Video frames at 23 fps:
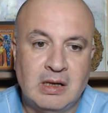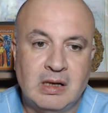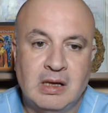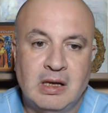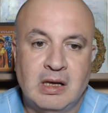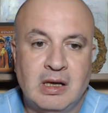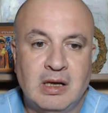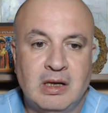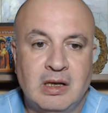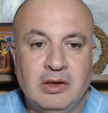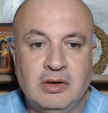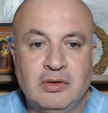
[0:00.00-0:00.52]

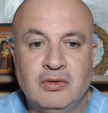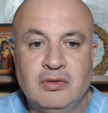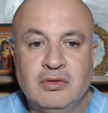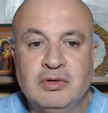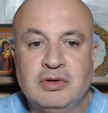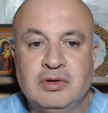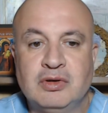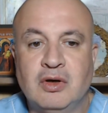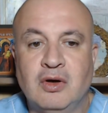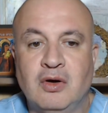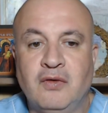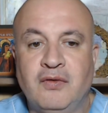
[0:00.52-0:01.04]

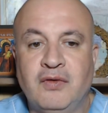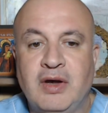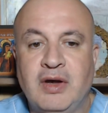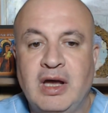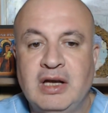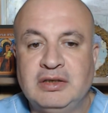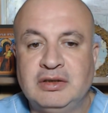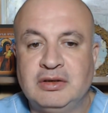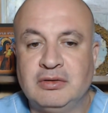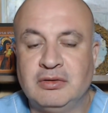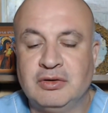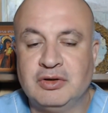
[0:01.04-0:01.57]
use of
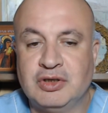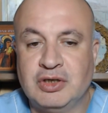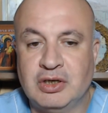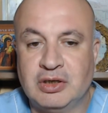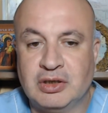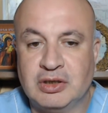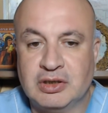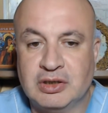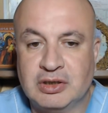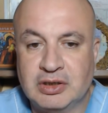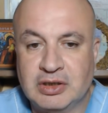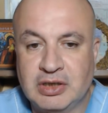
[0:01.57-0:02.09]

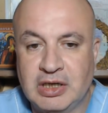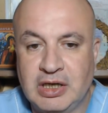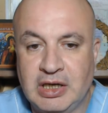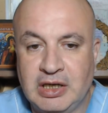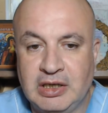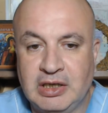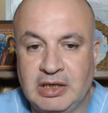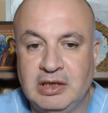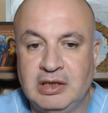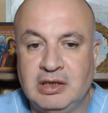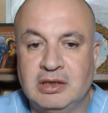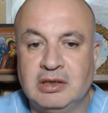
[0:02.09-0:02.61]

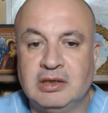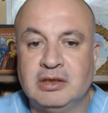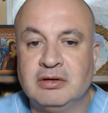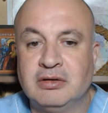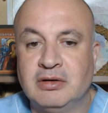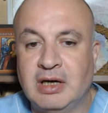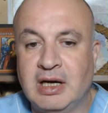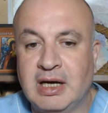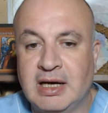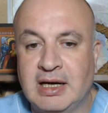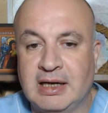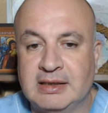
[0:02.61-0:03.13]
estrogen-containing
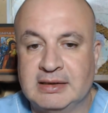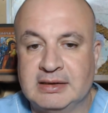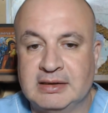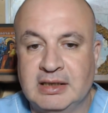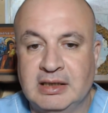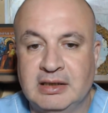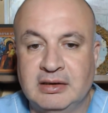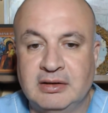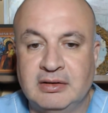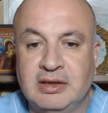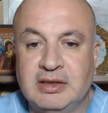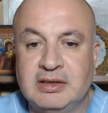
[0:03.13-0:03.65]
drugs,
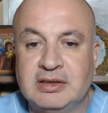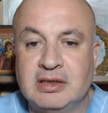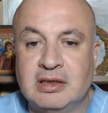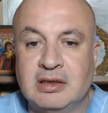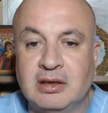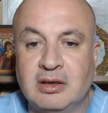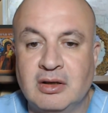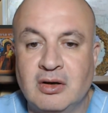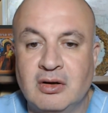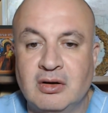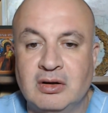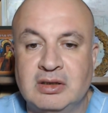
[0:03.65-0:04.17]
and recent
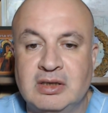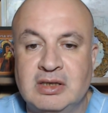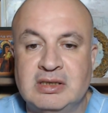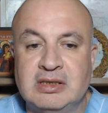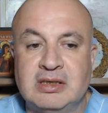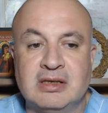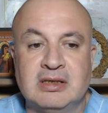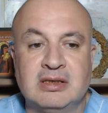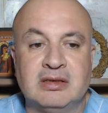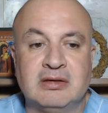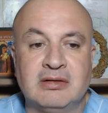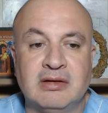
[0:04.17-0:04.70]

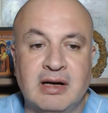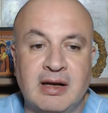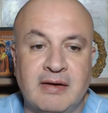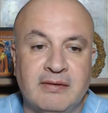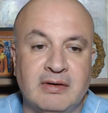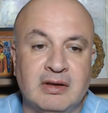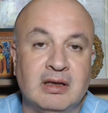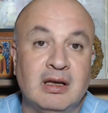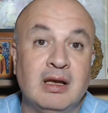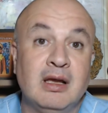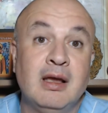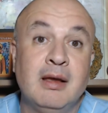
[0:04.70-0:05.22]
long-distance
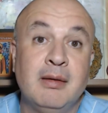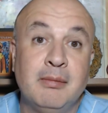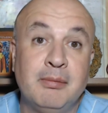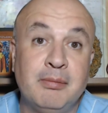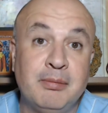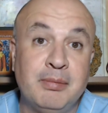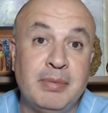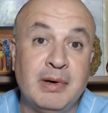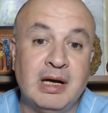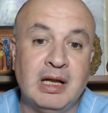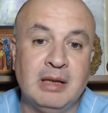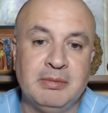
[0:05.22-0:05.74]
travel,
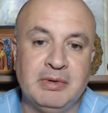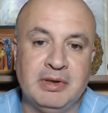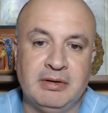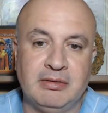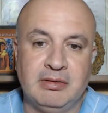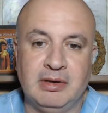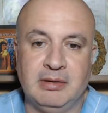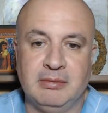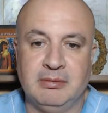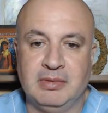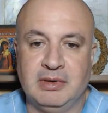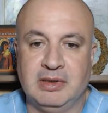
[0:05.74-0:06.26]

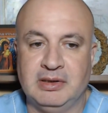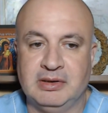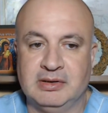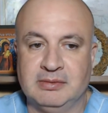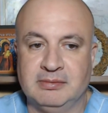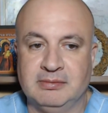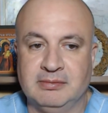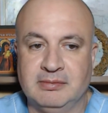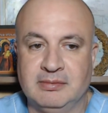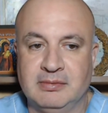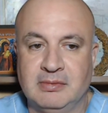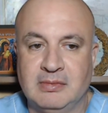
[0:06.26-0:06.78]
pulmonary embolism.
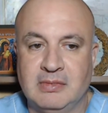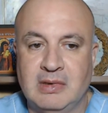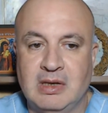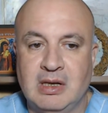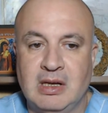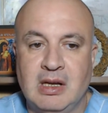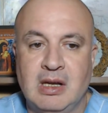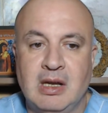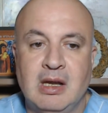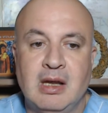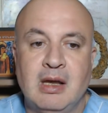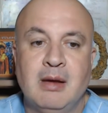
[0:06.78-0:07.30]

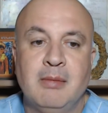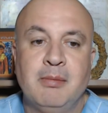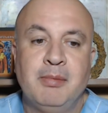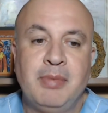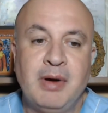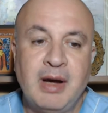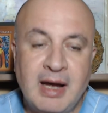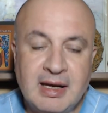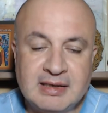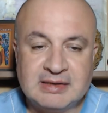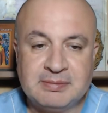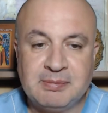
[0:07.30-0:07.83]

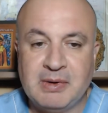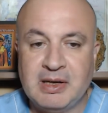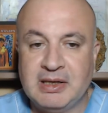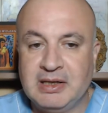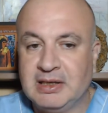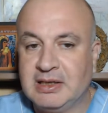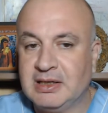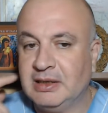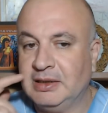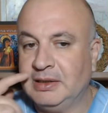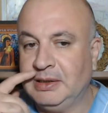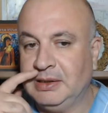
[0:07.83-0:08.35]
Past
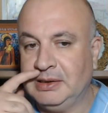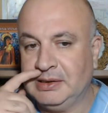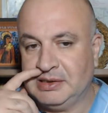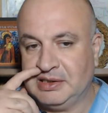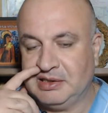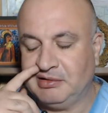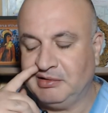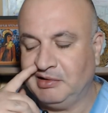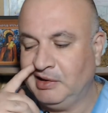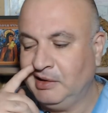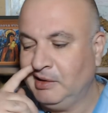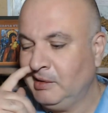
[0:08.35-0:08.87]
medical
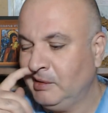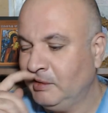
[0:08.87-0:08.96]
history